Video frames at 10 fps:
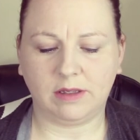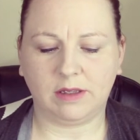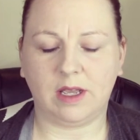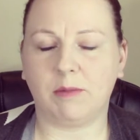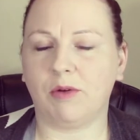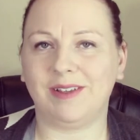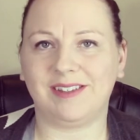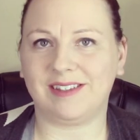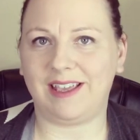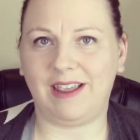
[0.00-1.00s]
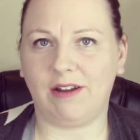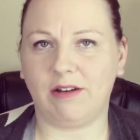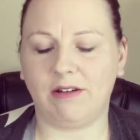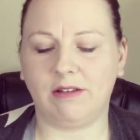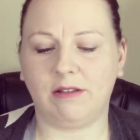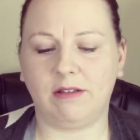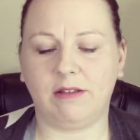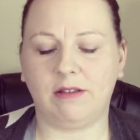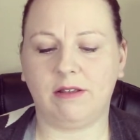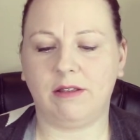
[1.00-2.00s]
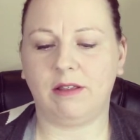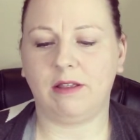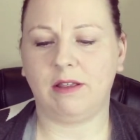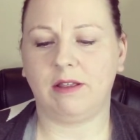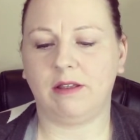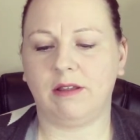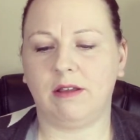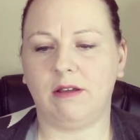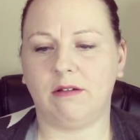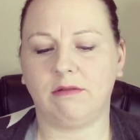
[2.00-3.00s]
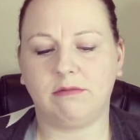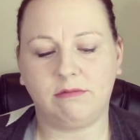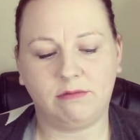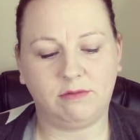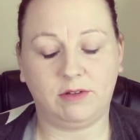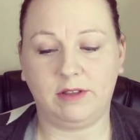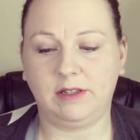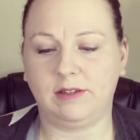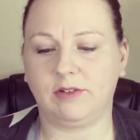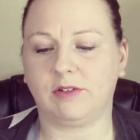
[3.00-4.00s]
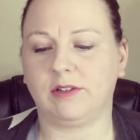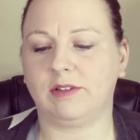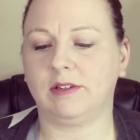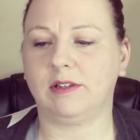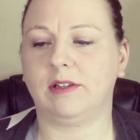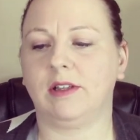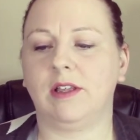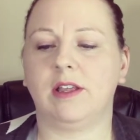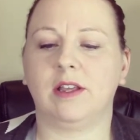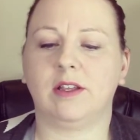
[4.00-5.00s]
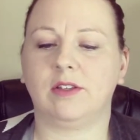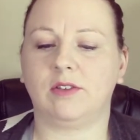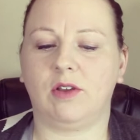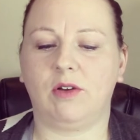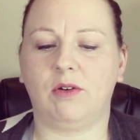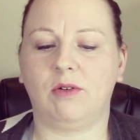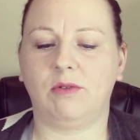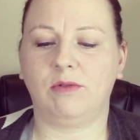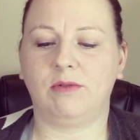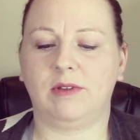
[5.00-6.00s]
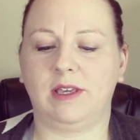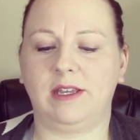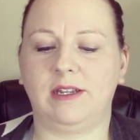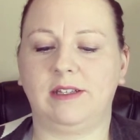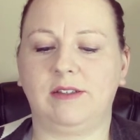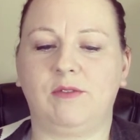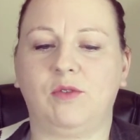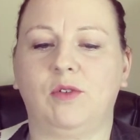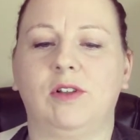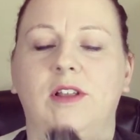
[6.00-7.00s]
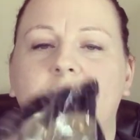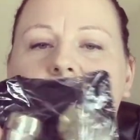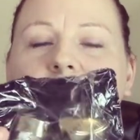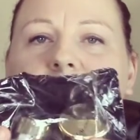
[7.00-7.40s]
I'm always scared. Oh, well, that's interesting. So it is full of